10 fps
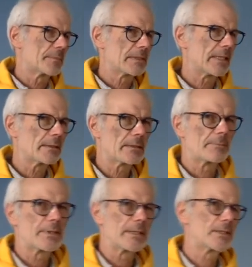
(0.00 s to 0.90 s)
saying
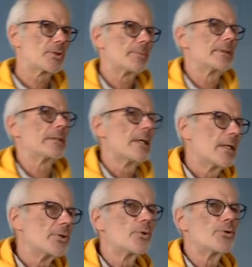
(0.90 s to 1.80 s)
something stupid,
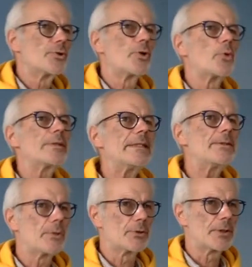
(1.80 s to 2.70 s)
you, you don't
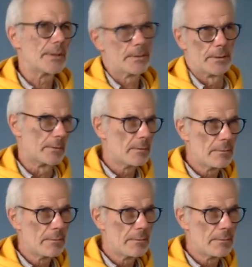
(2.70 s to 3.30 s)
eat your children.